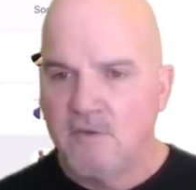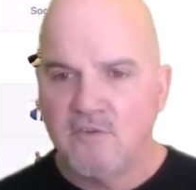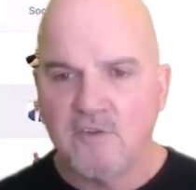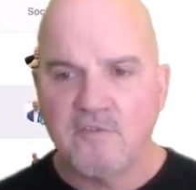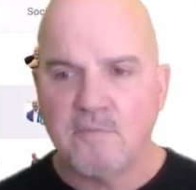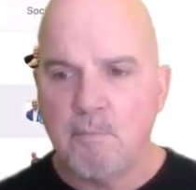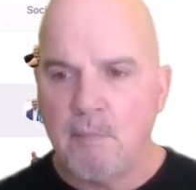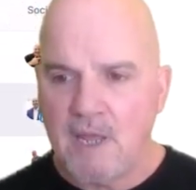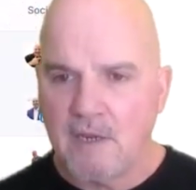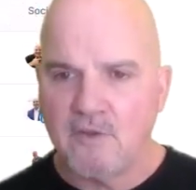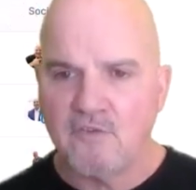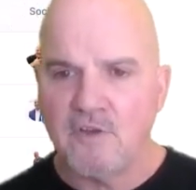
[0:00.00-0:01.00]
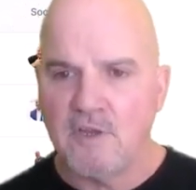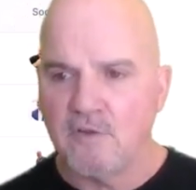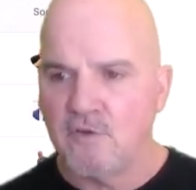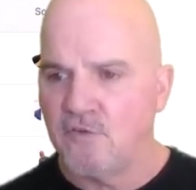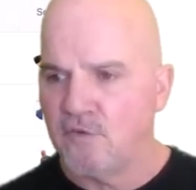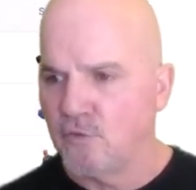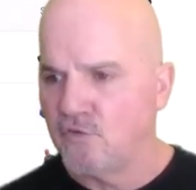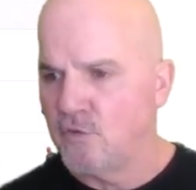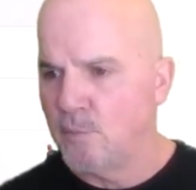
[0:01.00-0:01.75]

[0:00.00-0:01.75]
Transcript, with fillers: just managing their social